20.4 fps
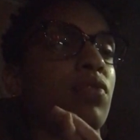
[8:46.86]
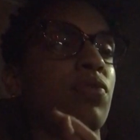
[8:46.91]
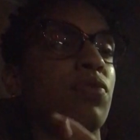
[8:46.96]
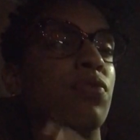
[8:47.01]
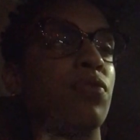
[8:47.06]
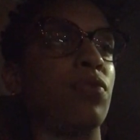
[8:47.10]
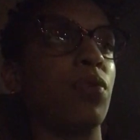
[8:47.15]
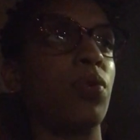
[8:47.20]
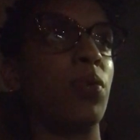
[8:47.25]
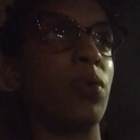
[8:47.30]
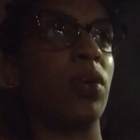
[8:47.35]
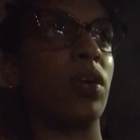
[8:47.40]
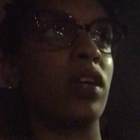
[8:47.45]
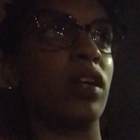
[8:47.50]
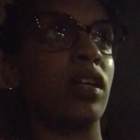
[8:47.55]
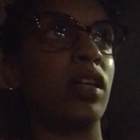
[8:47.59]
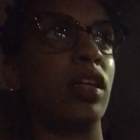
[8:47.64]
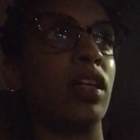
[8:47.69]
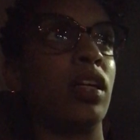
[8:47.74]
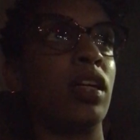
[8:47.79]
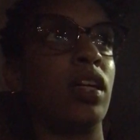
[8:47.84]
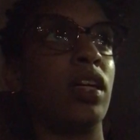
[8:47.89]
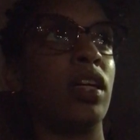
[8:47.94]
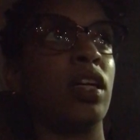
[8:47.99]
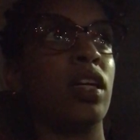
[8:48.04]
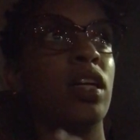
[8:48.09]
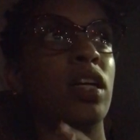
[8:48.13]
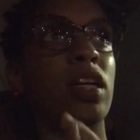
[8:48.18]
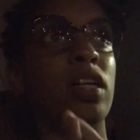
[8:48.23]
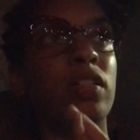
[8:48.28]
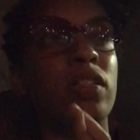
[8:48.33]
for
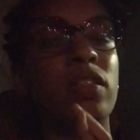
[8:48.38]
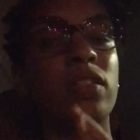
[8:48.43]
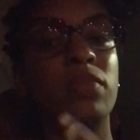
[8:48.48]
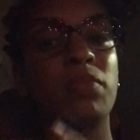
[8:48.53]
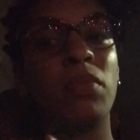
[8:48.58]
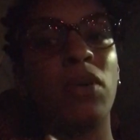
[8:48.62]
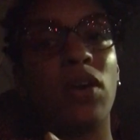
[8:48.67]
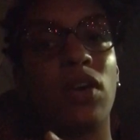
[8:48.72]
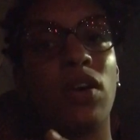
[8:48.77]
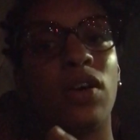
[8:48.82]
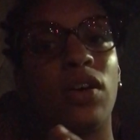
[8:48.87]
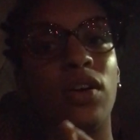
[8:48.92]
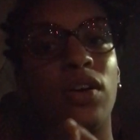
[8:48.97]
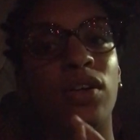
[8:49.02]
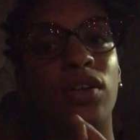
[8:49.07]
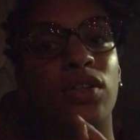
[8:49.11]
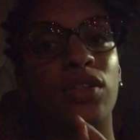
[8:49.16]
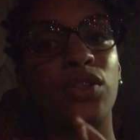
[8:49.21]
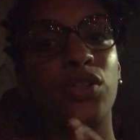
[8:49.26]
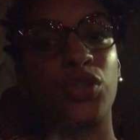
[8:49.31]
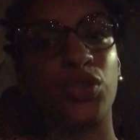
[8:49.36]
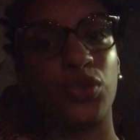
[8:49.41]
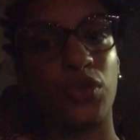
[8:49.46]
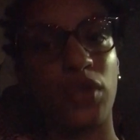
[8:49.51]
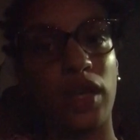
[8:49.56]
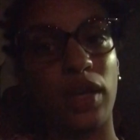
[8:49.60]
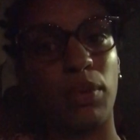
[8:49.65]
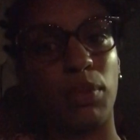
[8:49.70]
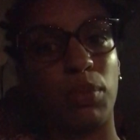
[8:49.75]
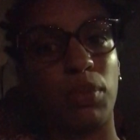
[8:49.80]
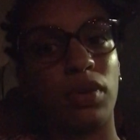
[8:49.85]
a small trip
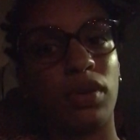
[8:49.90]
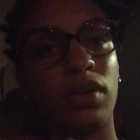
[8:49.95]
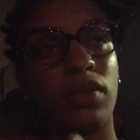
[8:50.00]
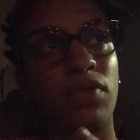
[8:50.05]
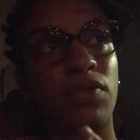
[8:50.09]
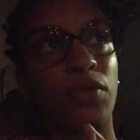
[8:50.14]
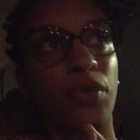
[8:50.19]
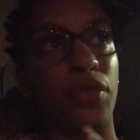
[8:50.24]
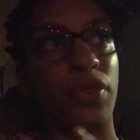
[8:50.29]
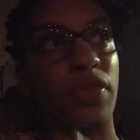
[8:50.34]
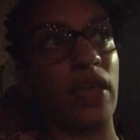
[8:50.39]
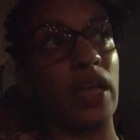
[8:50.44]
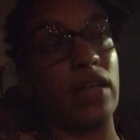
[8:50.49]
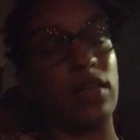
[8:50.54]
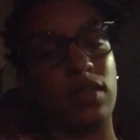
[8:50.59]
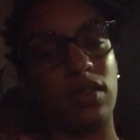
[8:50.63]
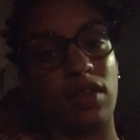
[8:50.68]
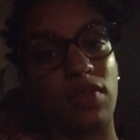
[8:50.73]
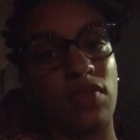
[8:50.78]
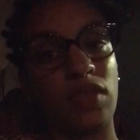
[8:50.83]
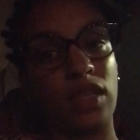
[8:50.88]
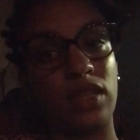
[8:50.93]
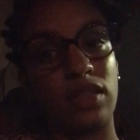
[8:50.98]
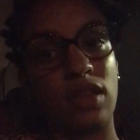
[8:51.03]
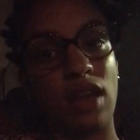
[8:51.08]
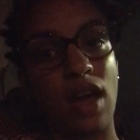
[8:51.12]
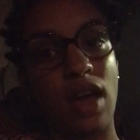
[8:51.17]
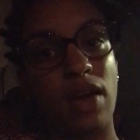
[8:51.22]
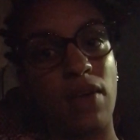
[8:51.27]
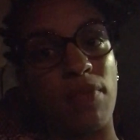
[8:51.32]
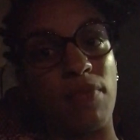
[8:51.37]
for Thanksgiving
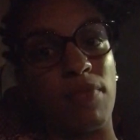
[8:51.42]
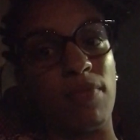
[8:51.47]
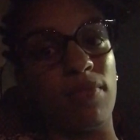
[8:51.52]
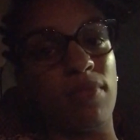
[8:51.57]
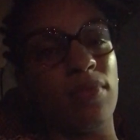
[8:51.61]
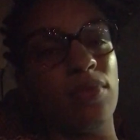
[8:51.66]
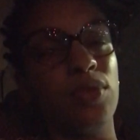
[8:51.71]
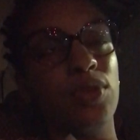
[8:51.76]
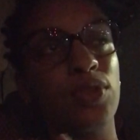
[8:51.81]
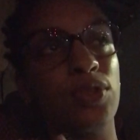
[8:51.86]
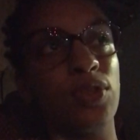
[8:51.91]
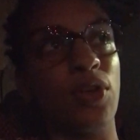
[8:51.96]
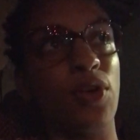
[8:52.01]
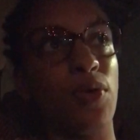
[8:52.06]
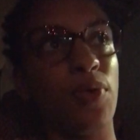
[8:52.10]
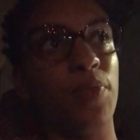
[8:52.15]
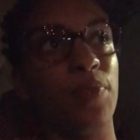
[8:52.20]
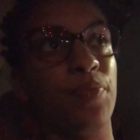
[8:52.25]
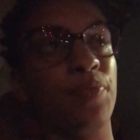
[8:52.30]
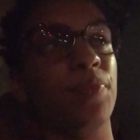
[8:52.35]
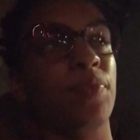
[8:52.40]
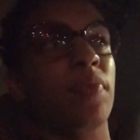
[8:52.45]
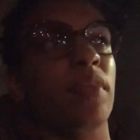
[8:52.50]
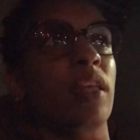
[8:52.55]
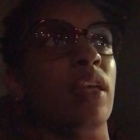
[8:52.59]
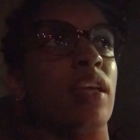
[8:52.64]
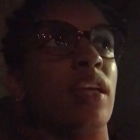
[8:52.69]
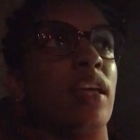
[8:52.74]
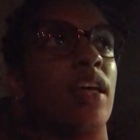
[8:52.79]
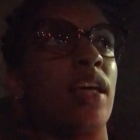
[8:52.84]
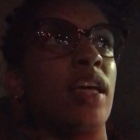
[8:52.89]
time. So
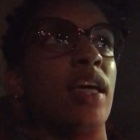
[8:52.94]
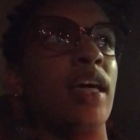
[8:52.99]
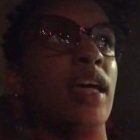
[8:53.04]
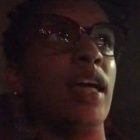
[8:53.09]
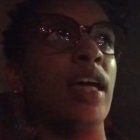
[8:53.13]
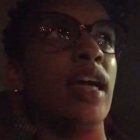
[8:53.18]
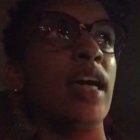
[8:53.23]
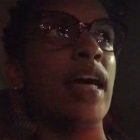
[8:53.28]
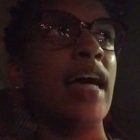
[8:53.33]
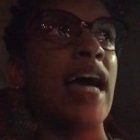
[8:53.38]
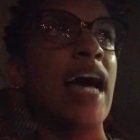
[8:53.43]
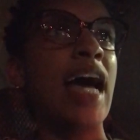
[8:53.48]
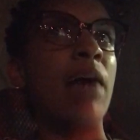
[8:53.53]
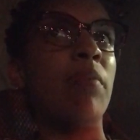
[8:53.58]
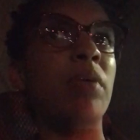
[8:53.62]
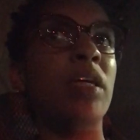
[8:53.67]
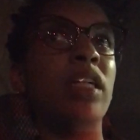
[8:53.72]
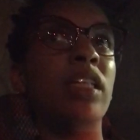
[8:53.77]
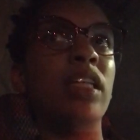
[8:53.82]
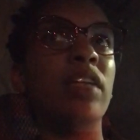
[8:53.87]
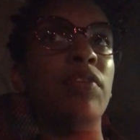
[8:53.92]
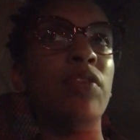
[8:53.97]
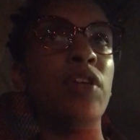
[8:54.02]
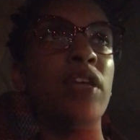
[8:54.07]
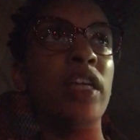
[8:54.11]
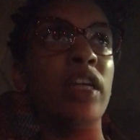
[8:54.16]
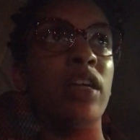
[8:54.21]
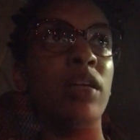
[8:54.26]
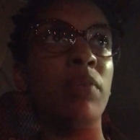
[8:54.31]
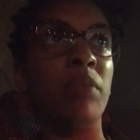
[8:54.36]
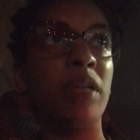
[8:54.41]
I'm going to leave you
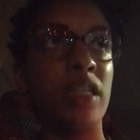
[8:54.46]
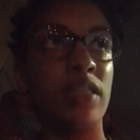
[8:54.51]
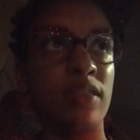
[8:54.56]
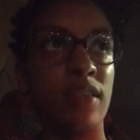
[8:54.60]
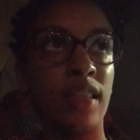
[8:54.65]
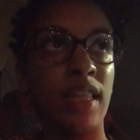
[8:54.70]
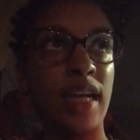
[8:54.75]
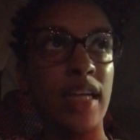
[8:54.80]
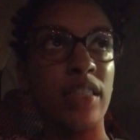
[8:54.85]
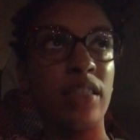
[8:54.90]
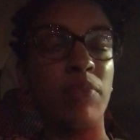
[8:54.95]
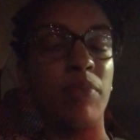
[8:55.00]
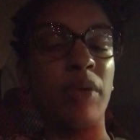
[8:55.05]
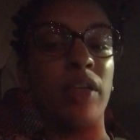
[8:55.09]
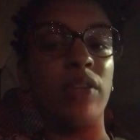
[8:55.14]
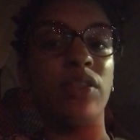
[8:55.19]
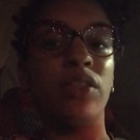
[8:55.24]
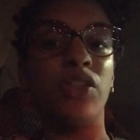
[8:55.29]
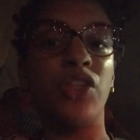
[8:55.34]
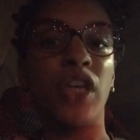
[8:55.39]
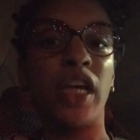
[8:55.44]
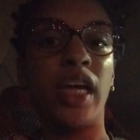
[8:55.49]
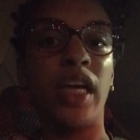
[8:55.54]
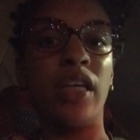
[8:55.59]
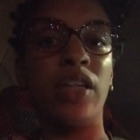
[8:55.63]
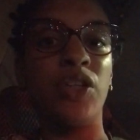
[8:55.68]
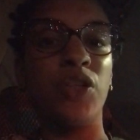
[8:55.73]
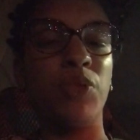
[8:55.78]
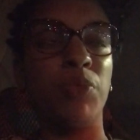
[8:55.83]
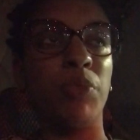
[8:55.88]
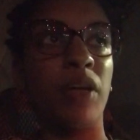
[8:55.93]
here because the light's about to change,
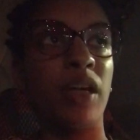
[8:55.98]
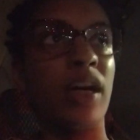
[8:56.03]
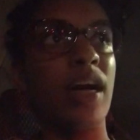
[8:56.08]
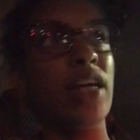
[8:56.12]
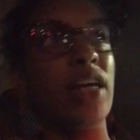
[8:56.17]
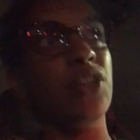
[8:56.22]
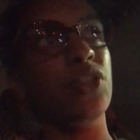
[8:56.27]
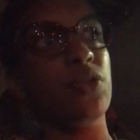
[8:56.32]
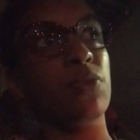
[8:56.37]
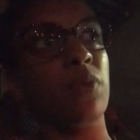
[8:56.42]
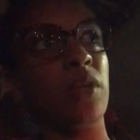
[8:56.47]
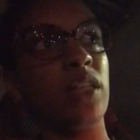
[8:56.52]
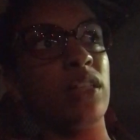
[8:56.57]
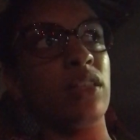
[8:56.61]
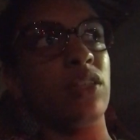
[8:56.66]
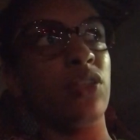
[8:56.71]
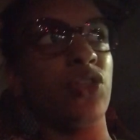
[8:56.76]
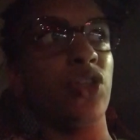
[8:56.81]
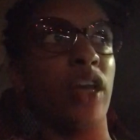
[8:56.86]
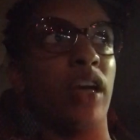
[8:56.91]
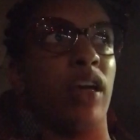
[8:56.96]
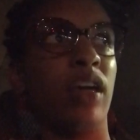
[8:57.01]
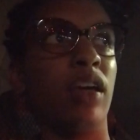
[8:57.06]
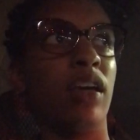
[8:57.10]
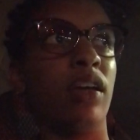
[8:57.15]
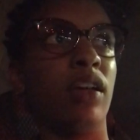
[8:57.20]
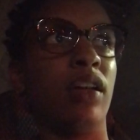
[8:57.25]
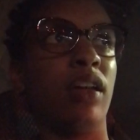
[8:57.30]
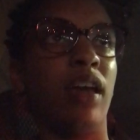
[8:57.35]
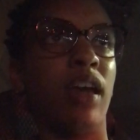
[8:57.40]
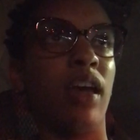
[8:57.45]
but I just wanted to check in
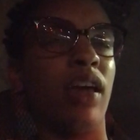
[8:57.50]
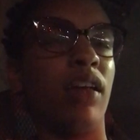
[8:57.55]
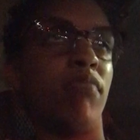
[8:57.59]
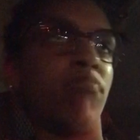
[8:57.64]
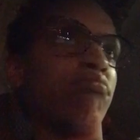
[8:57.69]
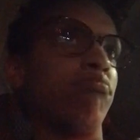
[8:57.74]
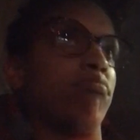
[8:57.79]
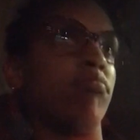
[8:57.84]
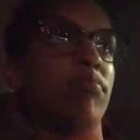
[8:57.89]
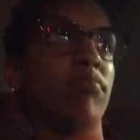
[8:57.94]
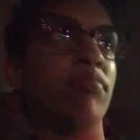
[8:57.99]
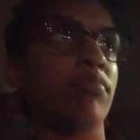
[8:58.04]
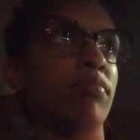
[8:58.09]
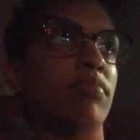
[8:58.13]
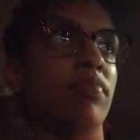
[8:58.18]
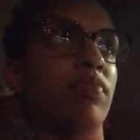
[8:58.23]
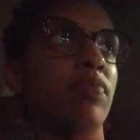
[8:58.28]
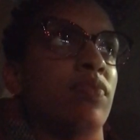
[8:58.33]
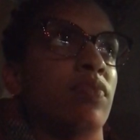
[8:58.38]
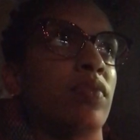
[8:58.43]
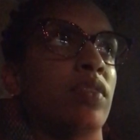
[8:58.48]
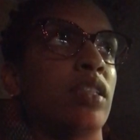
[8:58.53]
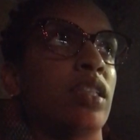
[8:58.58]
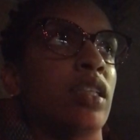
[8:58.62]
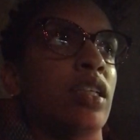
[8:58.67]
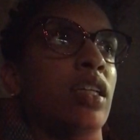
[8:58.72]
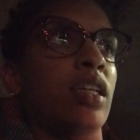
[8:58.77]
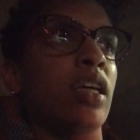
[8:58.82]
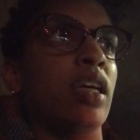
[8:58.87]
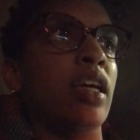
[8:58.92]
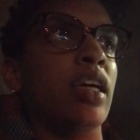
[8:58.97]
and
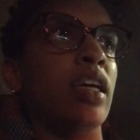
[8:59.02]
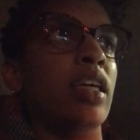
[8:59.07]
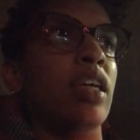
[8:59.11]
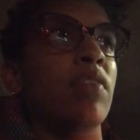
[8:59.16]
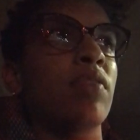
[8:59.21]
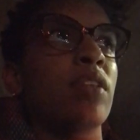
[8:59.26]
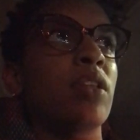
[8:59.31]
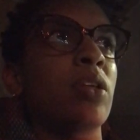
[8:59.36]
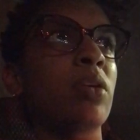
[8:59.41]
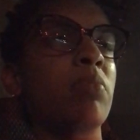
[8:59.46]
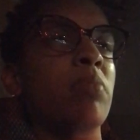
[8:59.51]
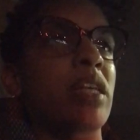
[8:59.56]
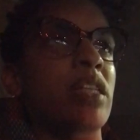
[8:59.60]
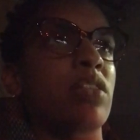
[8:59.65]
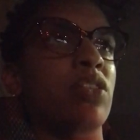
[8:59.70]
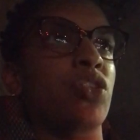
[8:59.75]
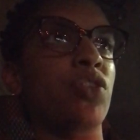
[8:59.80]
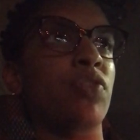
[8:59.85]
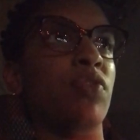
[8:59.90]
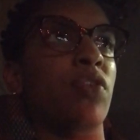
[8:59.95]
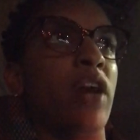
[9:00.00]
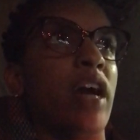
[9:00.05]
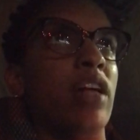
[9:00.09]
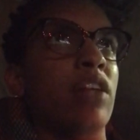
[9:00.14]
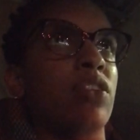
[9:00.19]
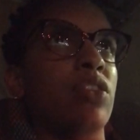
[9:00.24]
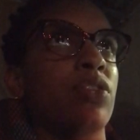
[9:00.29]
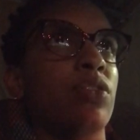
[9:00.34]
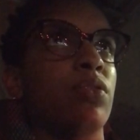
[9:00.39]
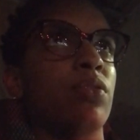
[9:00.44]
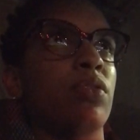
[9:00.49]
give a little message of
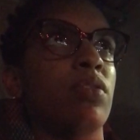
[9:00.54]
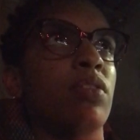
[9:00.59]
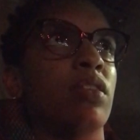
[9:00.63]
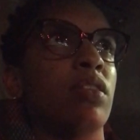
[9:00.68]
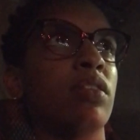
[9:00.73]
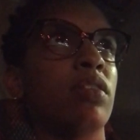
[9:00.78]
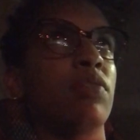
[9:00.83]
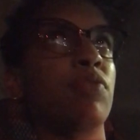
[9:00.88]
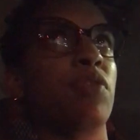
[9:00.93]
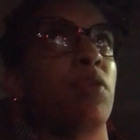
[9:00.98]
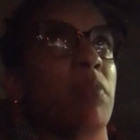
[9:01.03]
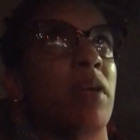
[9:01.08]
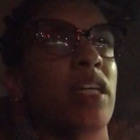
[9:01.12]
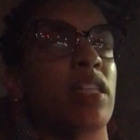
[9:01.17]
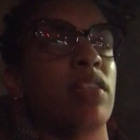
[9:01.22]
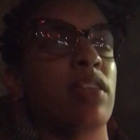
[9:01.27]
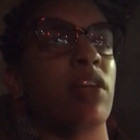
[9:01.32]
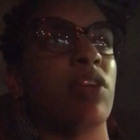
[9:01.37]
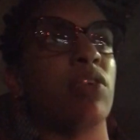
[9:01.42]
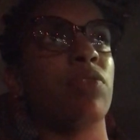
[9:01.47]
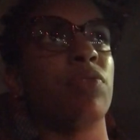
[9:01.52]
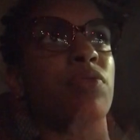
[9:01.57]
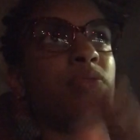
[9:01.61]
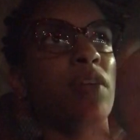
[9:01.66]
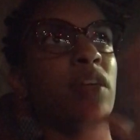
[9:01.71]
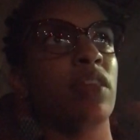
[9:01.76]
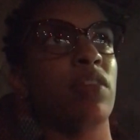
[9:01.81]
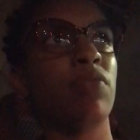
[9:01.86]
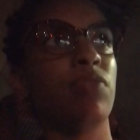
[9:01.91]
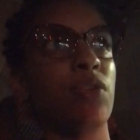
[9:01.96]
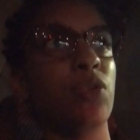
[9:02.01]
gratitude for myself in the
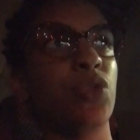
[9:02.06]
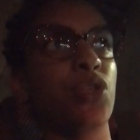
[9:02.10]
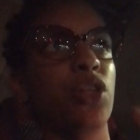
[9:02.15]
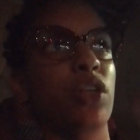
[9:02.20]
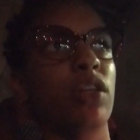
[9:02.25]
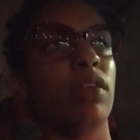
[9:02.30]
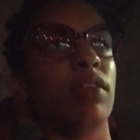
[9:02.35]
future.